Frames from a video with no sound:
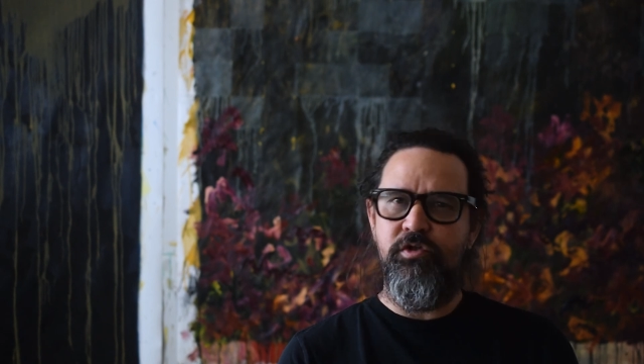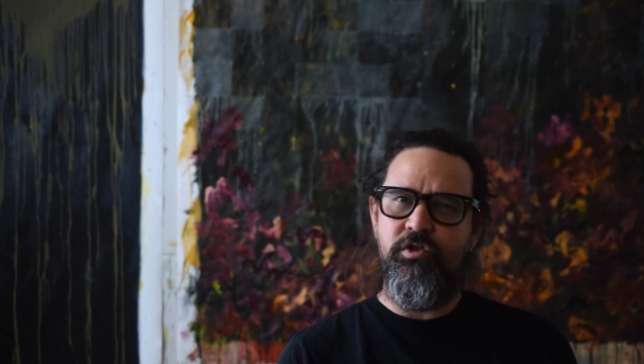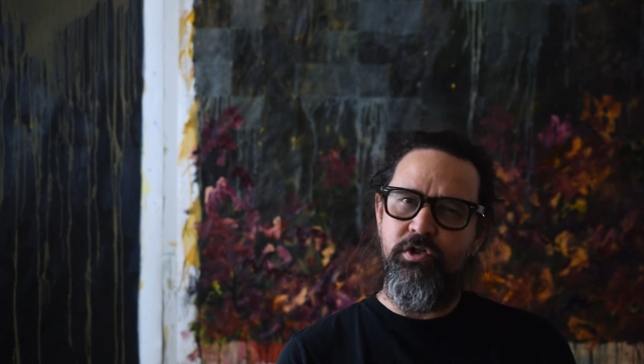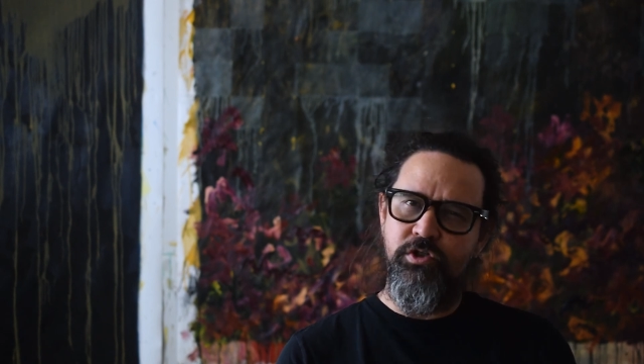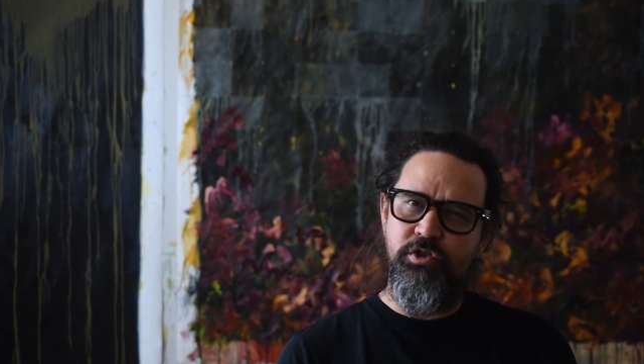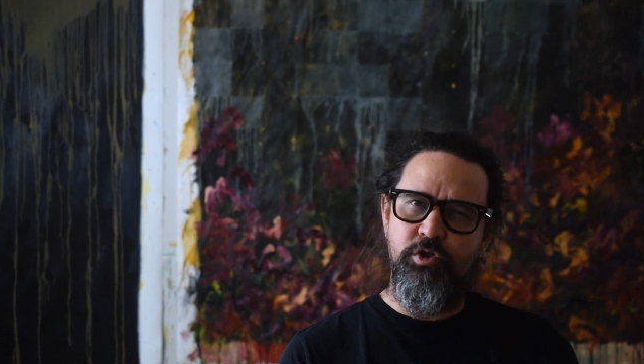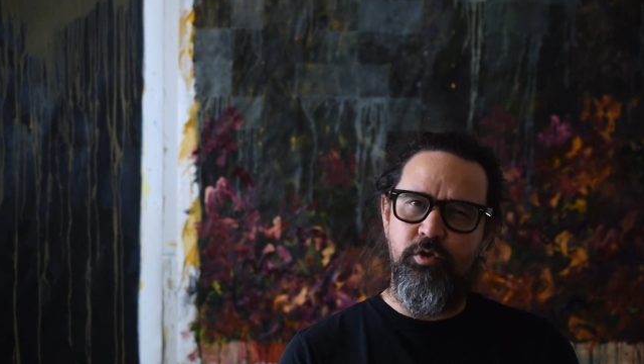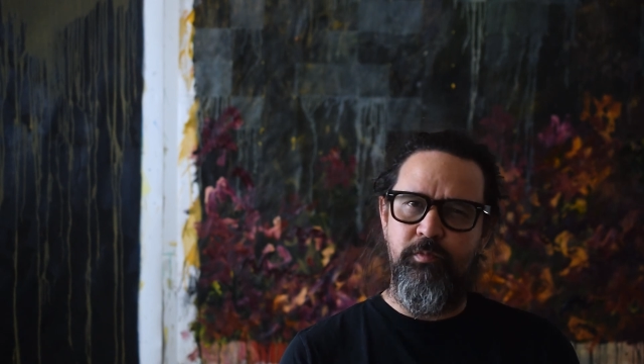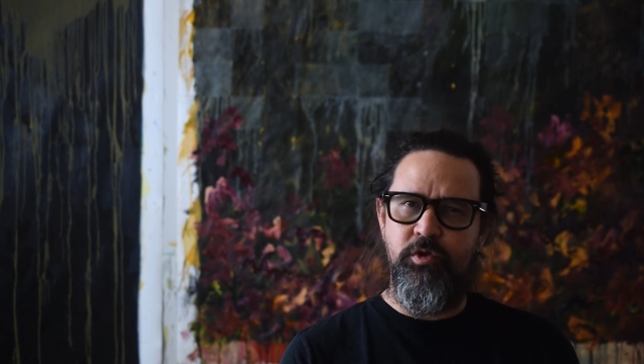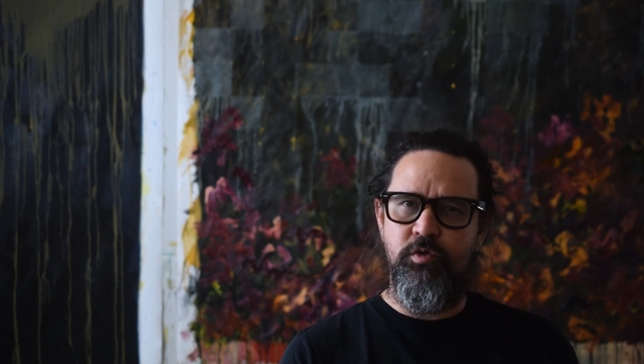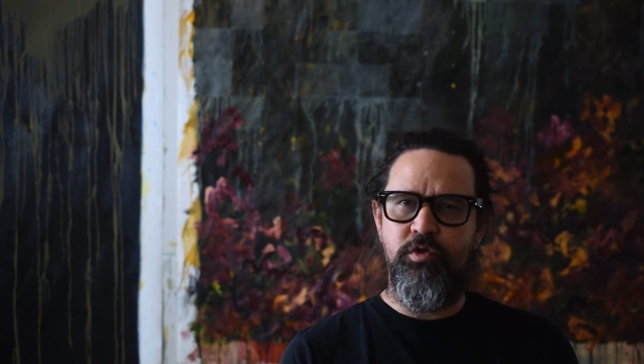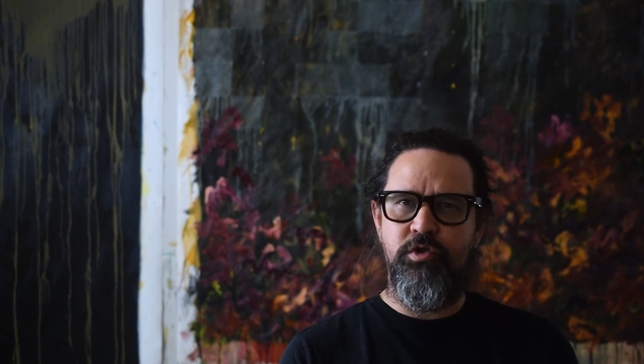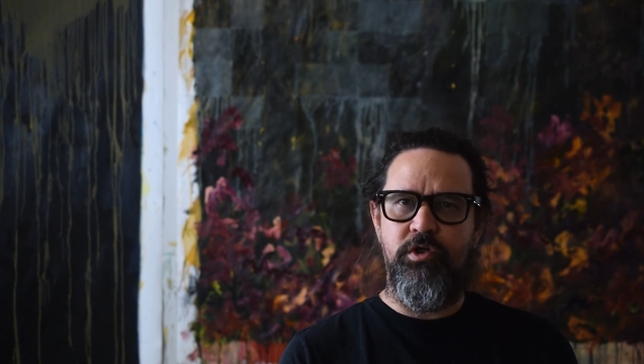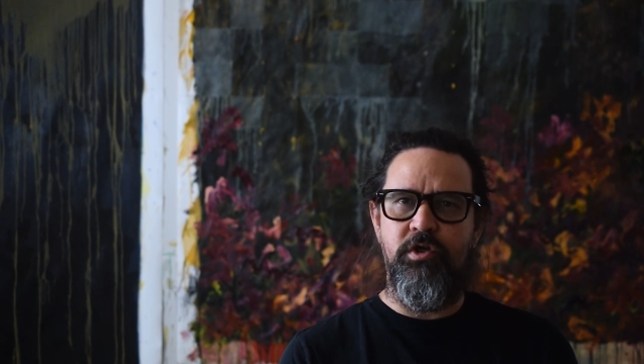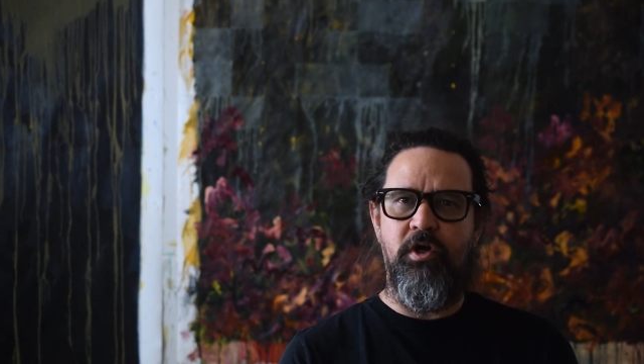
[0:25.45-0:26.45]

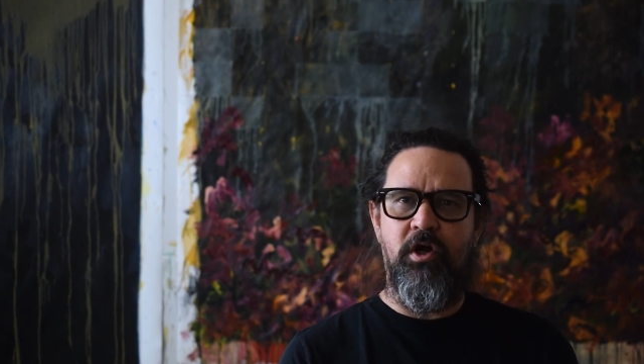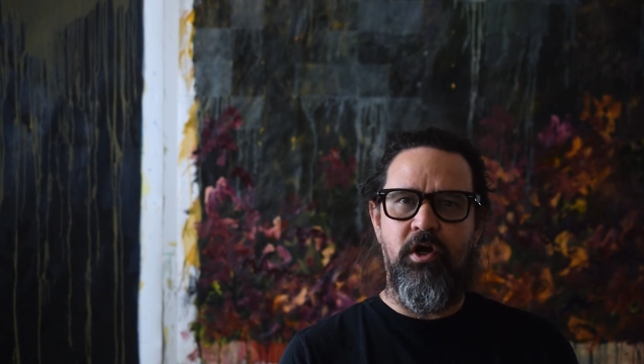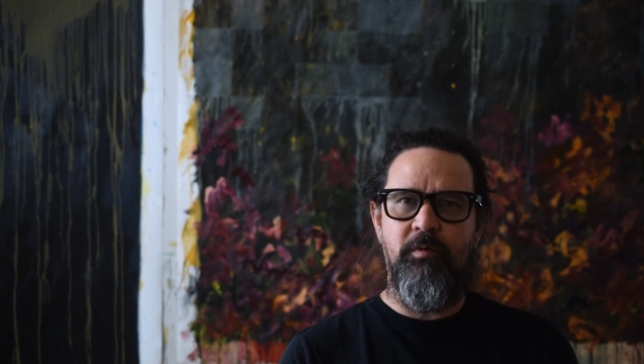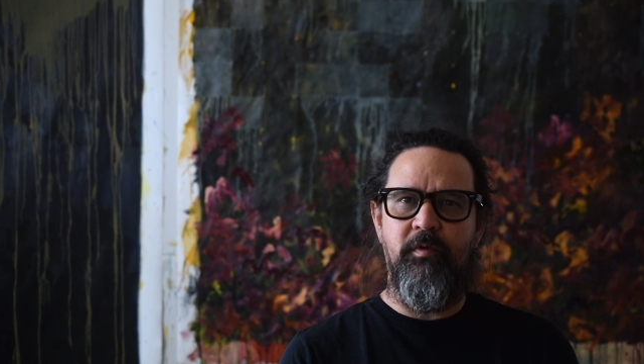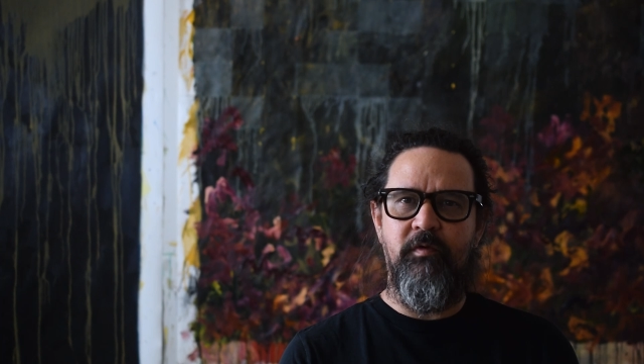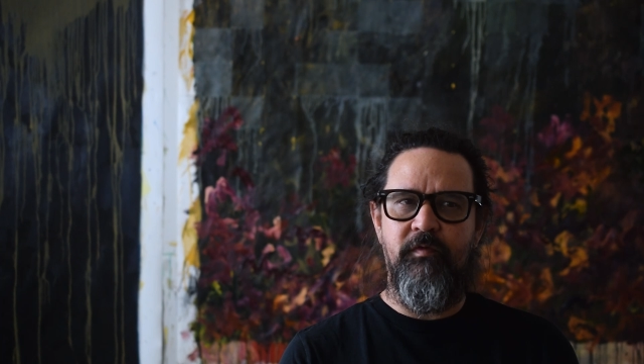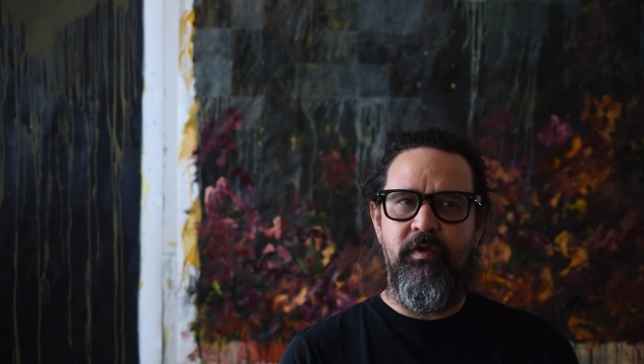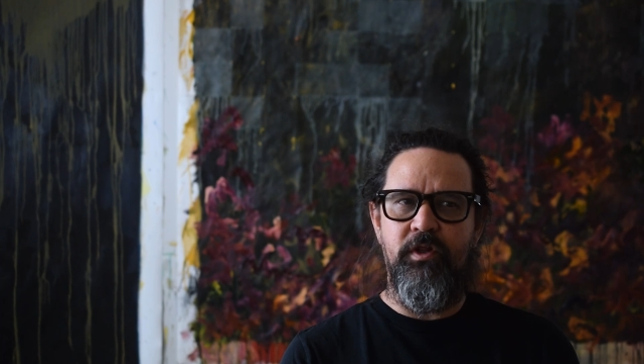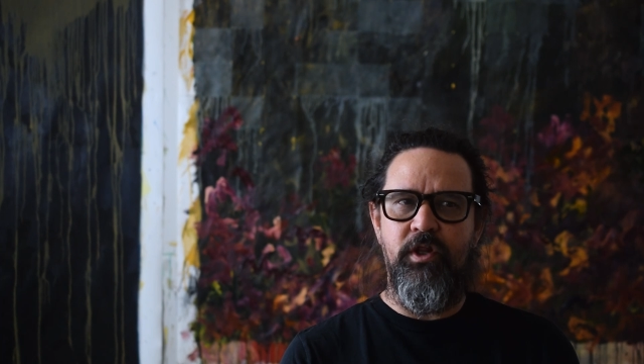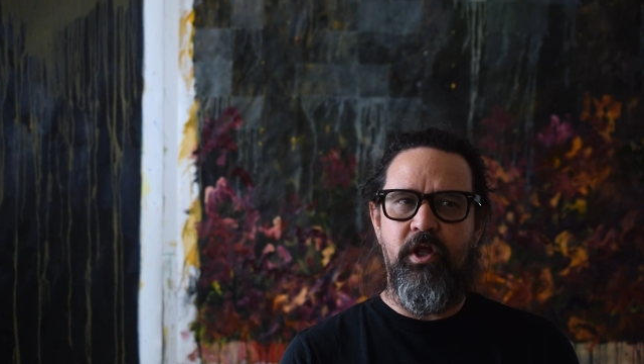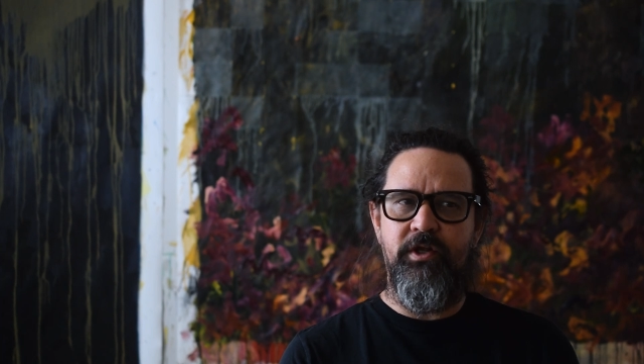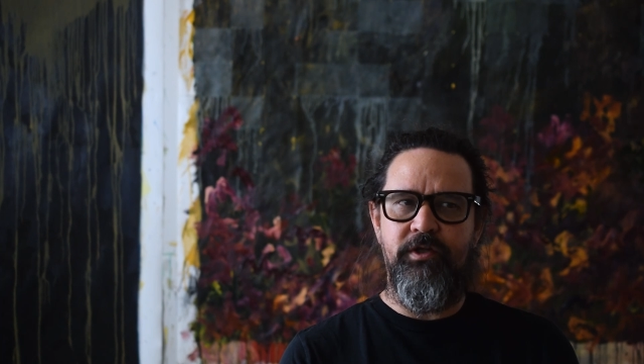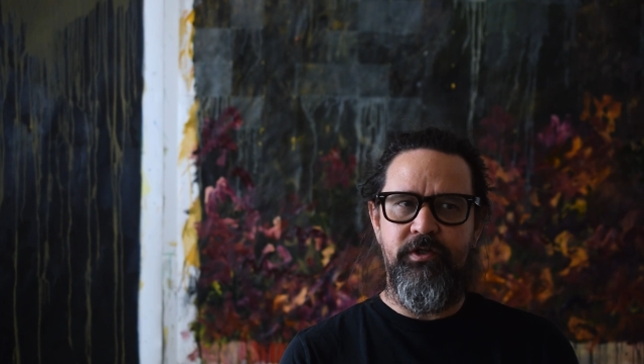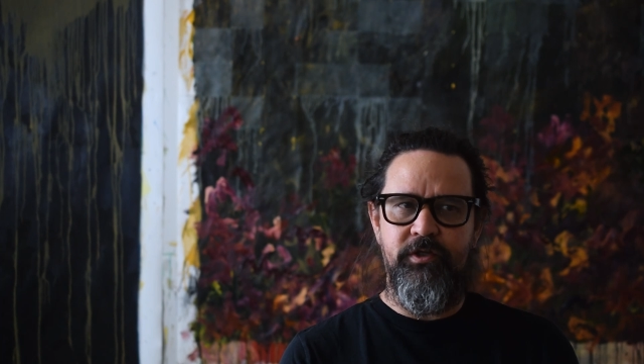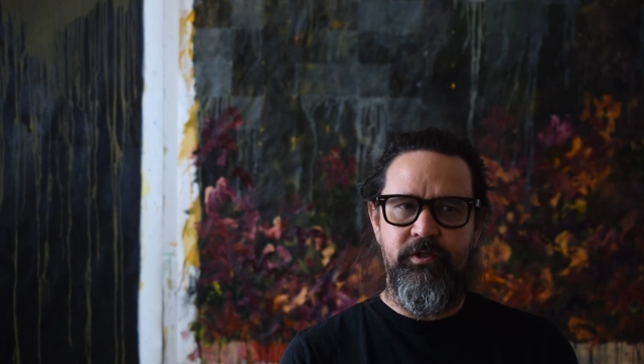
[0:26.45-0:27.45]
distribution arm of it,
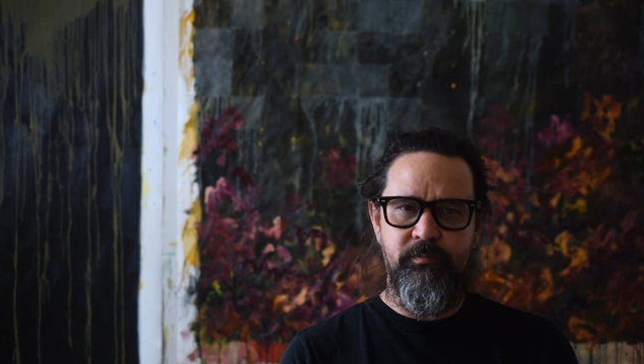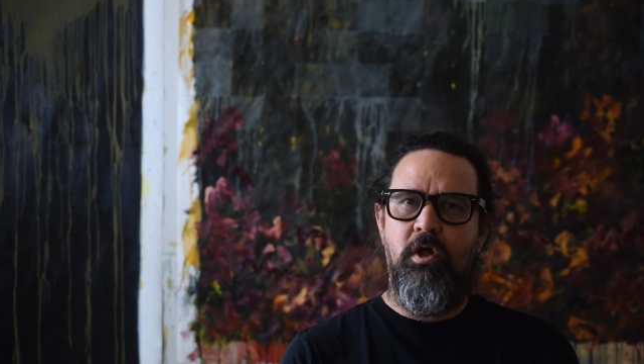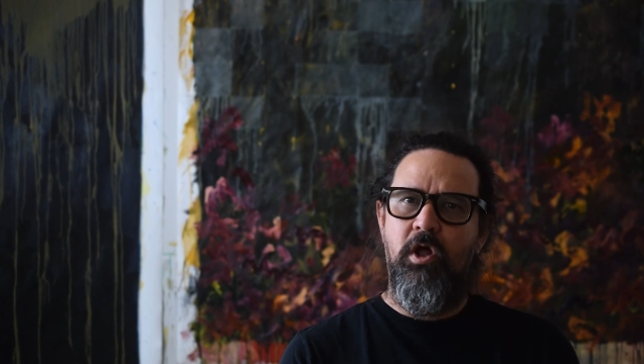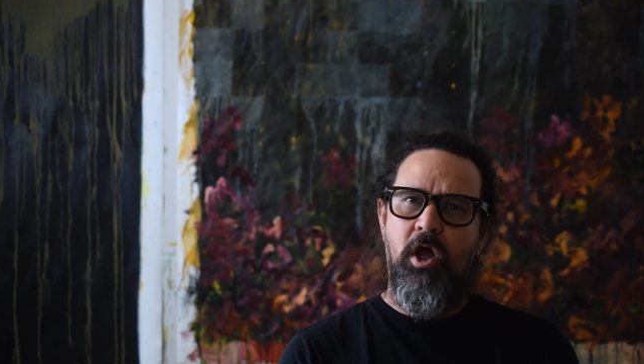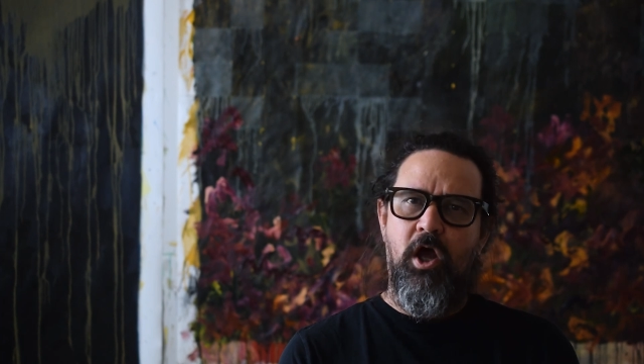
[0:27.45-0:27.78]
London.